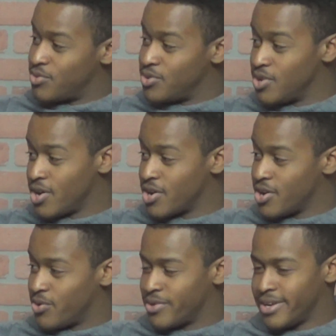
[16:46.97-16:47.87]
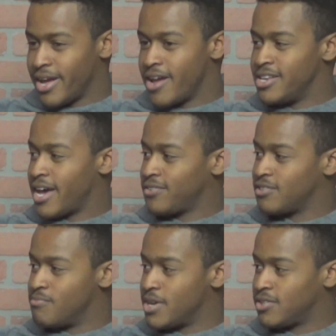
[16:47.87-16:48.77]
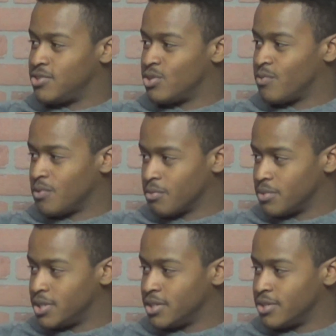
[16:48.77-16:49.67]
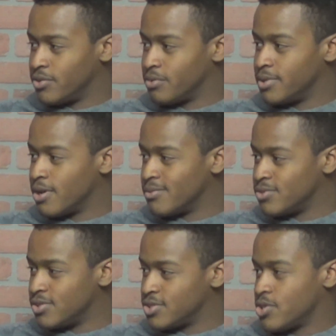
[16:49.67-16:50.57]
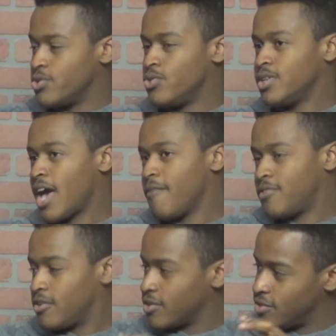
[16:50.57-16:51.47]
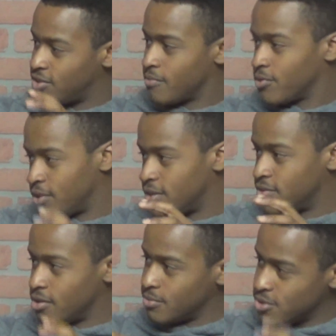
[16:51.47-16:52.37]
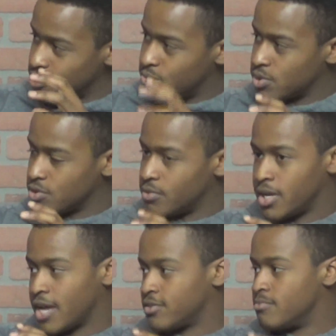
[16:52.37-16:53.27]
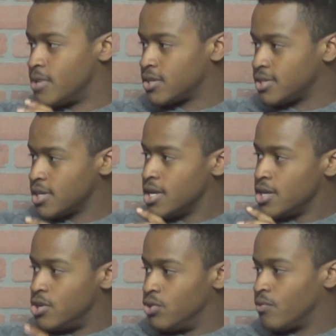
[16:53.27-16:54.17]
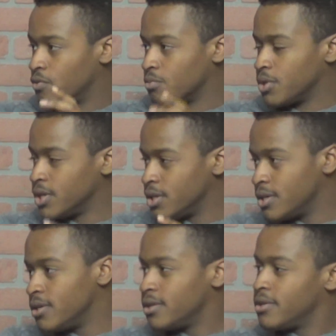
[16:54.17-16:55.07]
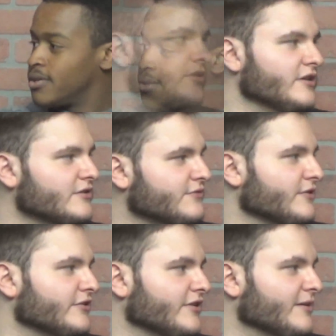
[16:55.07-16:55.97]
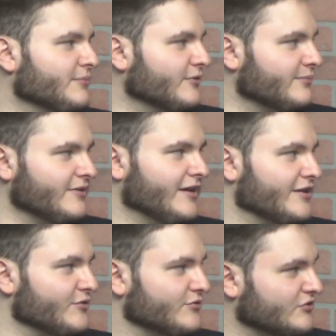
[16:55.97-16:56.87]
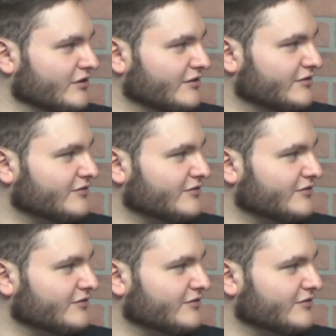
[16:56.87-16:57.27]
No. It has to mix uniformly in order to be homogeneous. So you can have technically several things in a homogeneous mixture, but it has to mix uniformly. So like Kool-Aid, for example, would be a heterogeneous